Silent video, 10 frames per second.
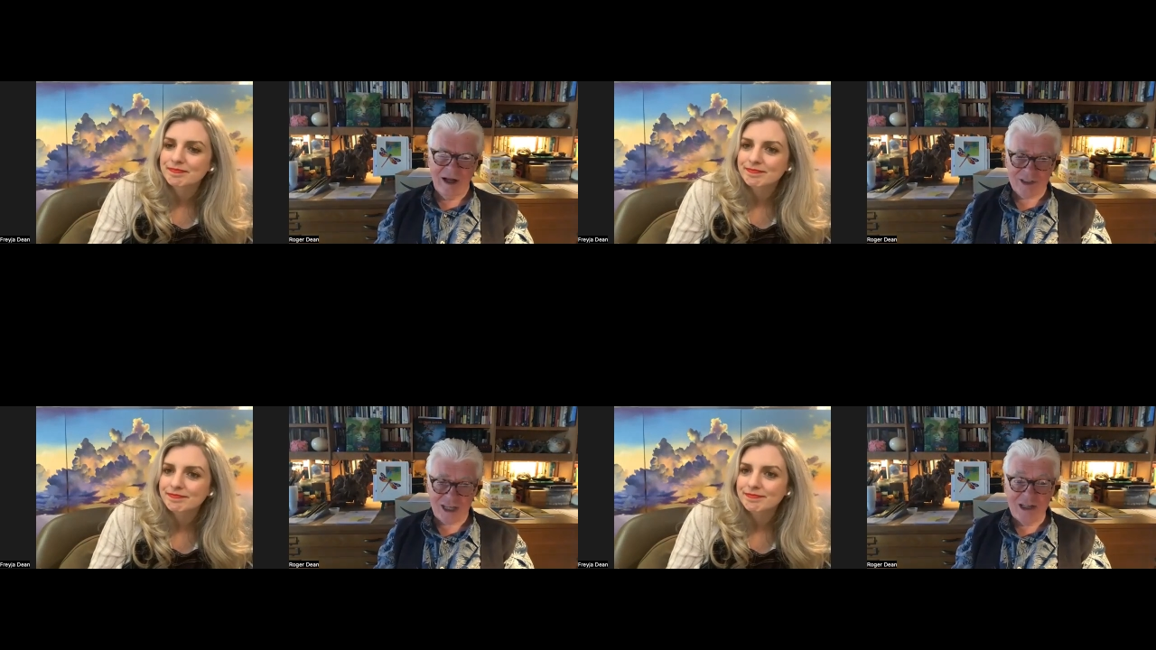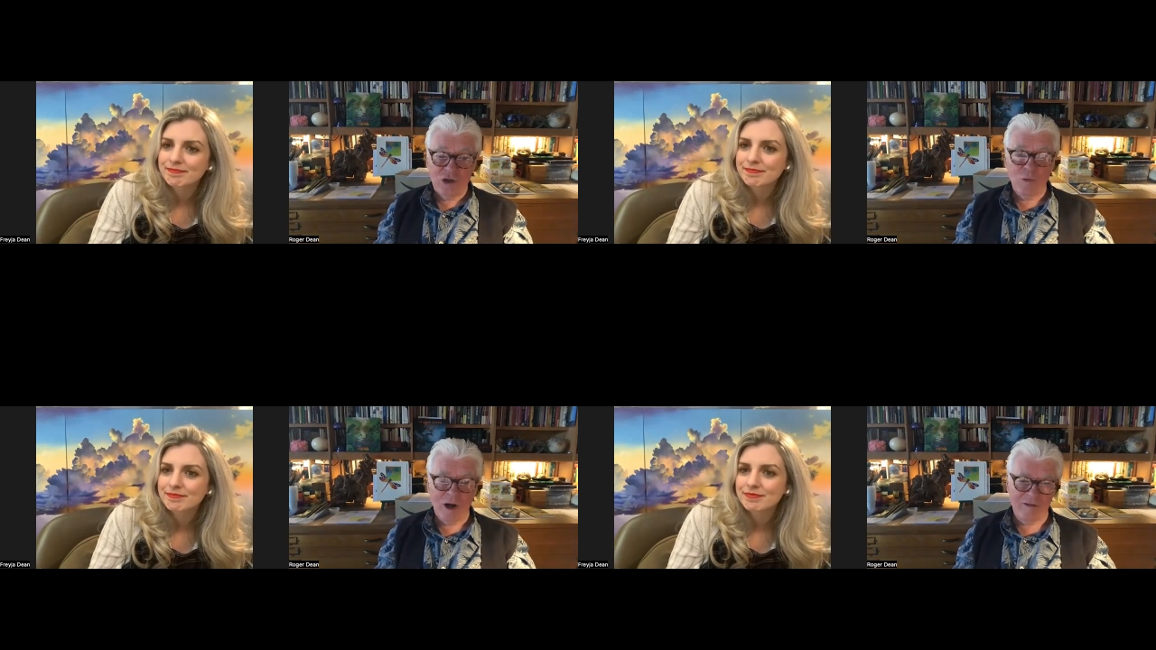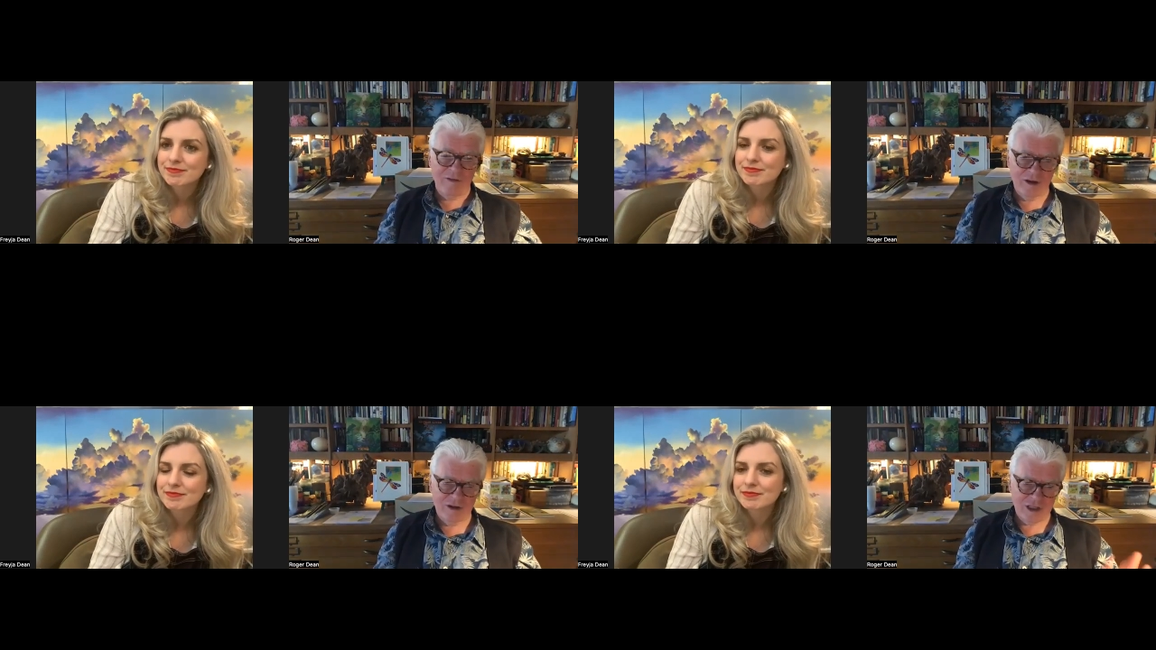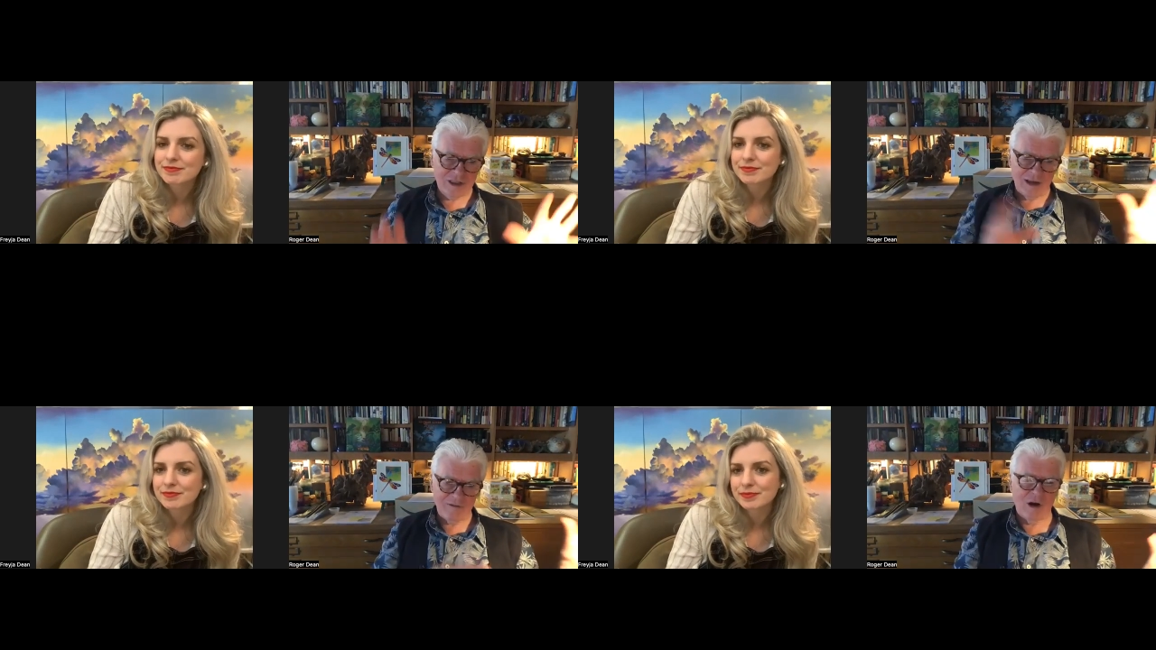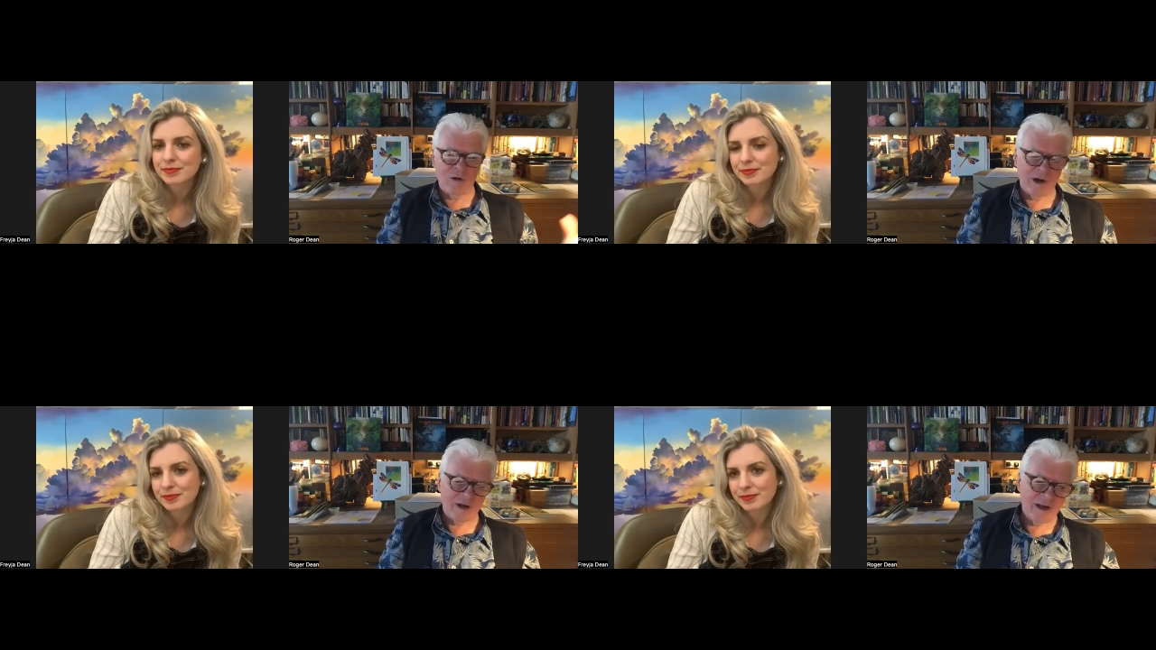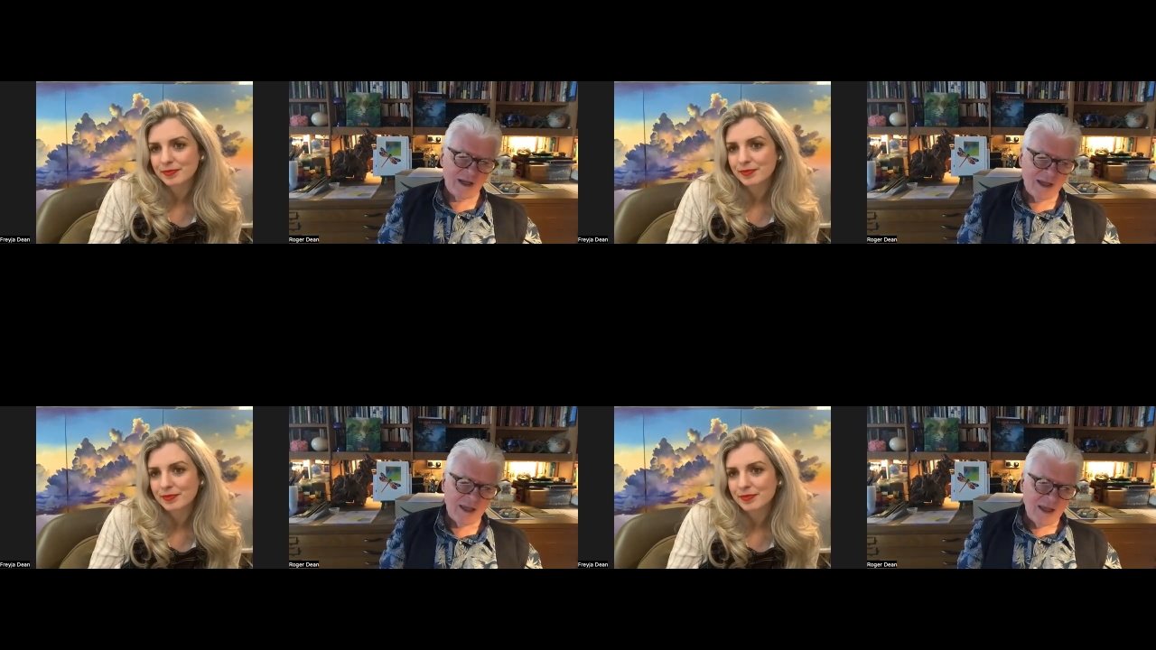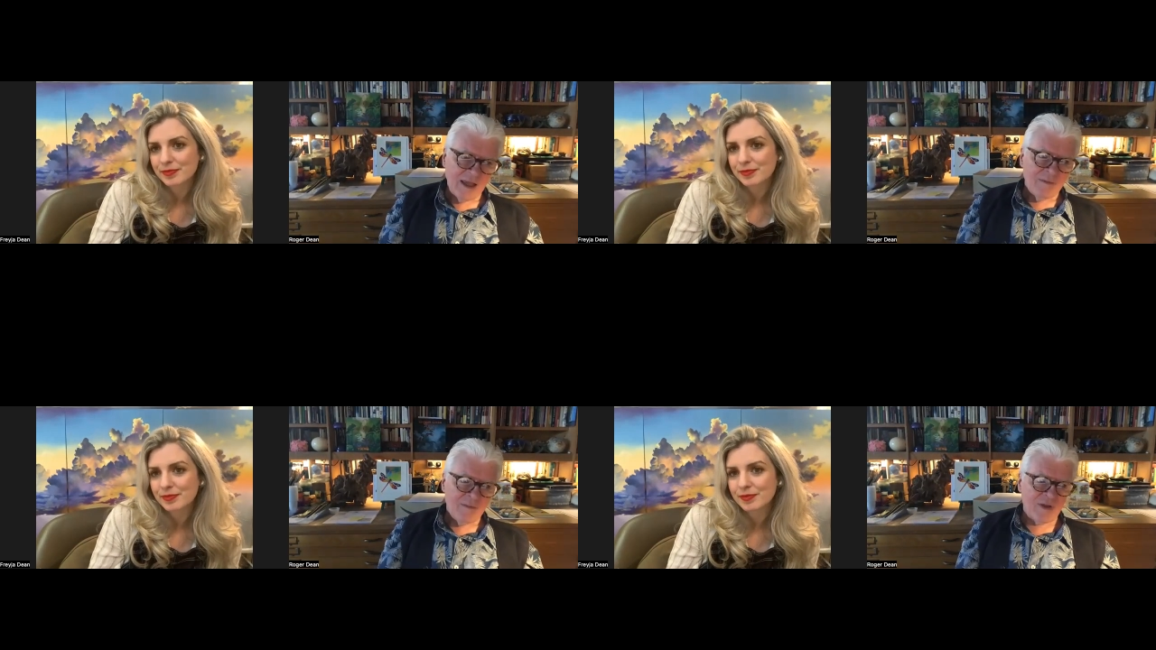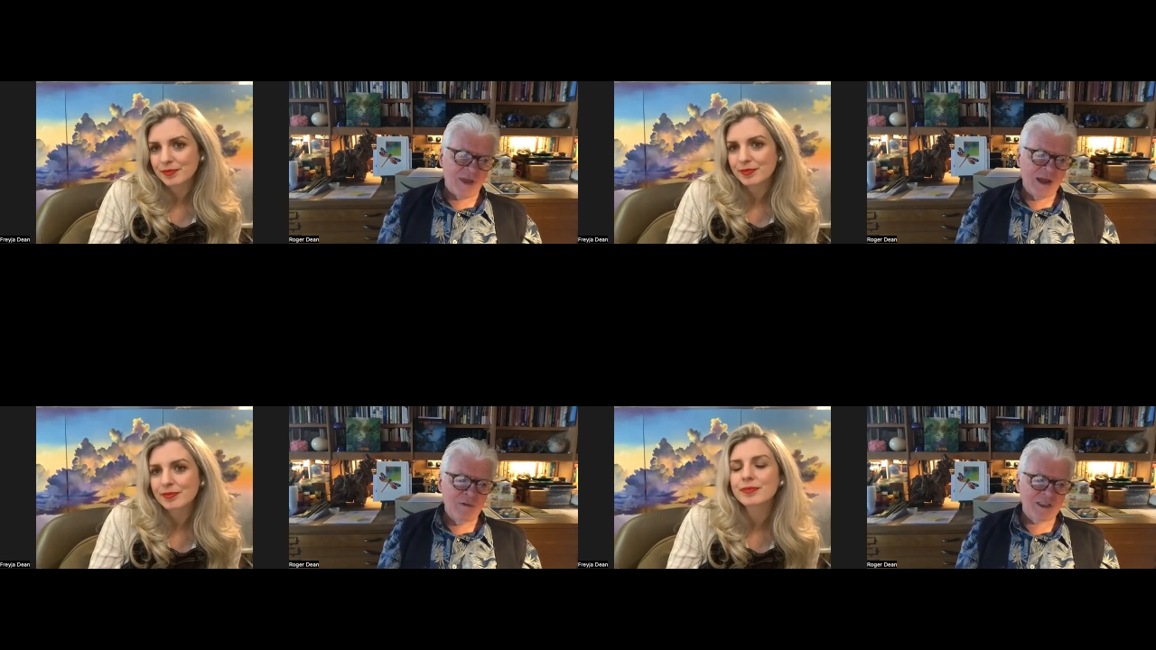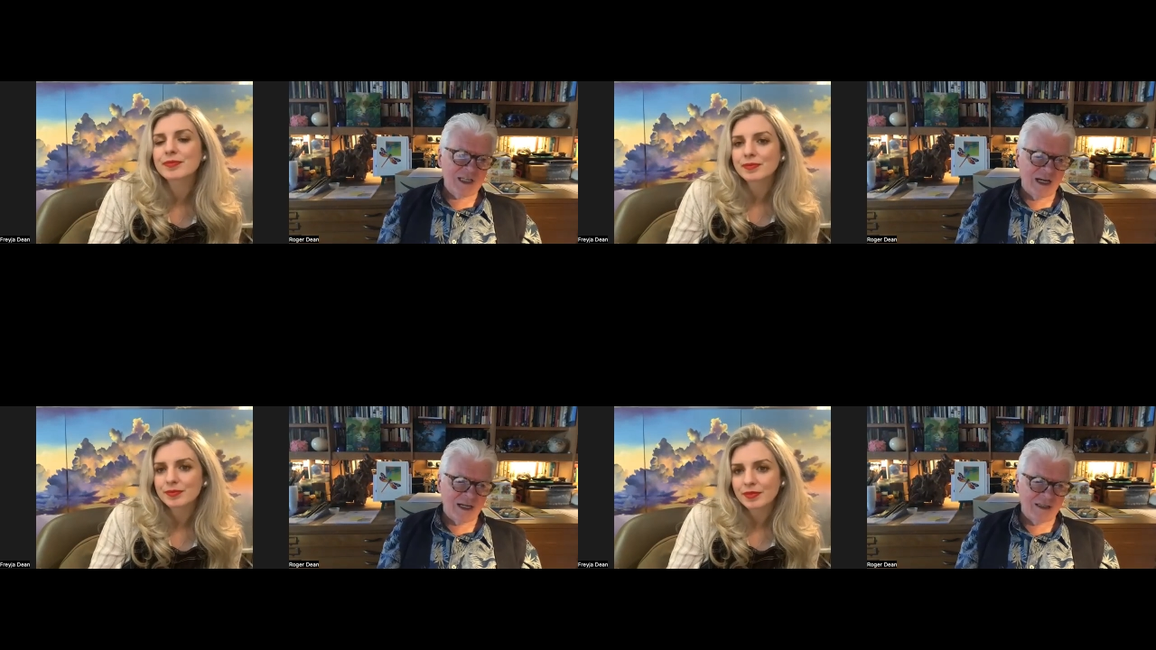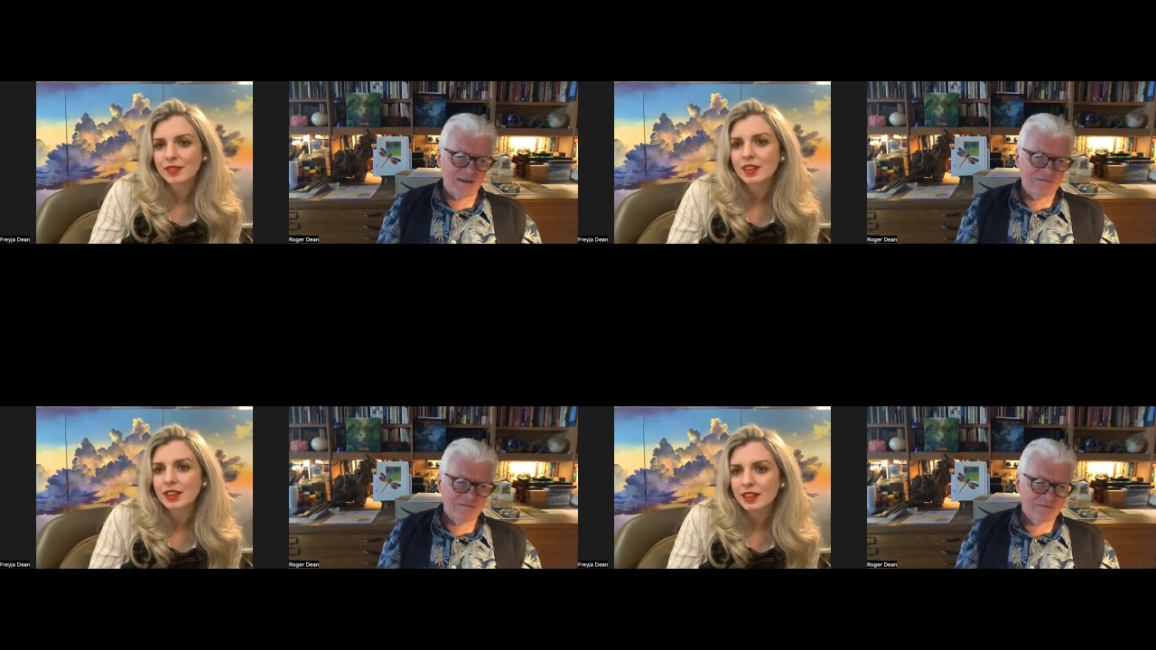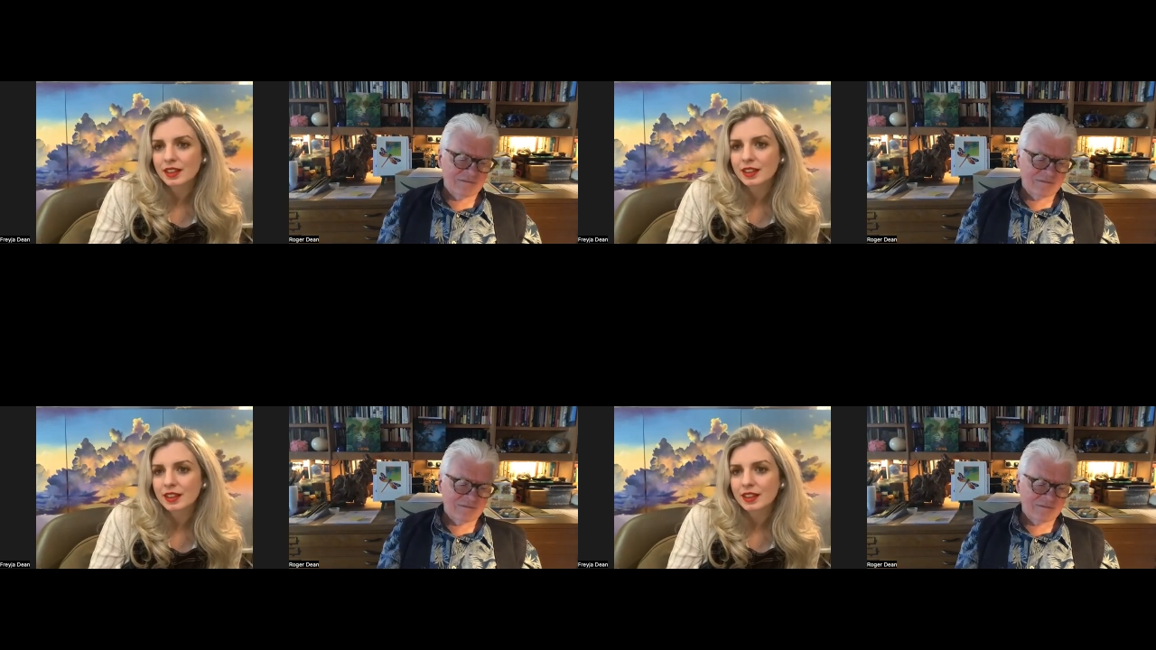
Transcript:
Speaker 1: I'll send you one of those because I've got one but they were done.